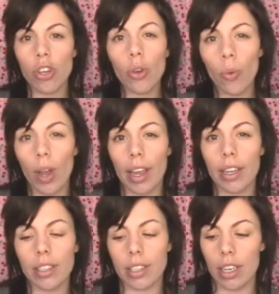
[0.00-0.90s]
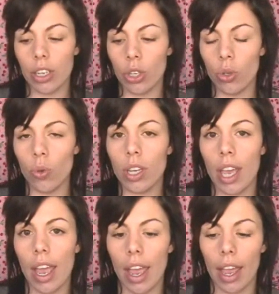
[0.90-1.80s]
two ways that you
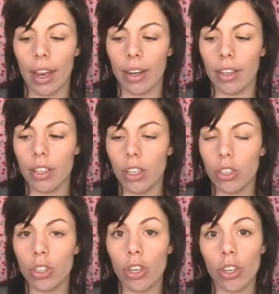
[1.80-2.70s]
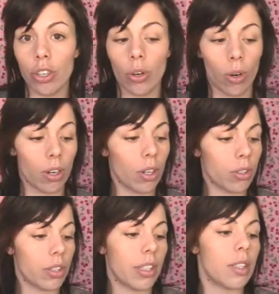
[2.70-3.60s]
can turn your
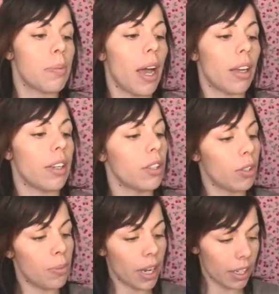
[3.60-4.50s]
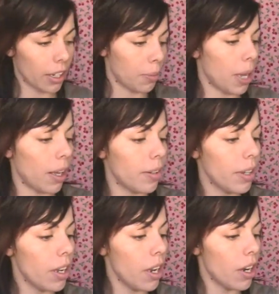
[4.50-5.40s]
Coastal Scents palette into a magnetic palette.
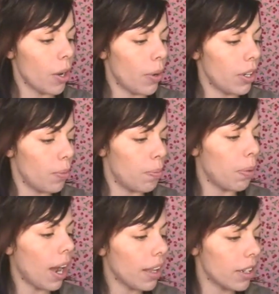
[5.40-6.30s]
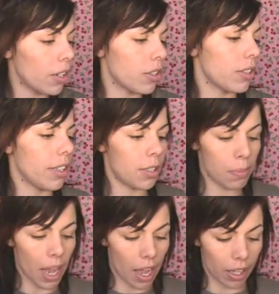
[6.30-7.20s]
Now when you buy the Coastal Scents
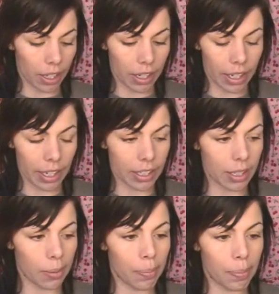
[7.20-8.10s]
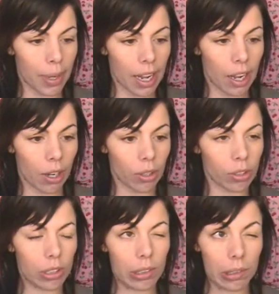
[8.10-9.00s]
palette, it's
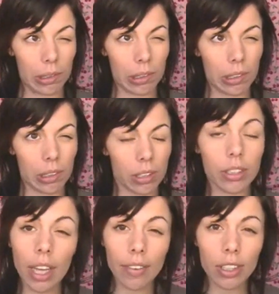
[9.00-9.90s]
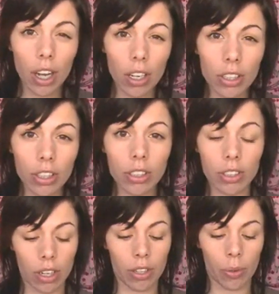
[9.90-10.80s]
about
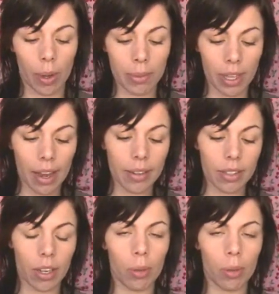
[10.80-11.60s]
$7 on their website.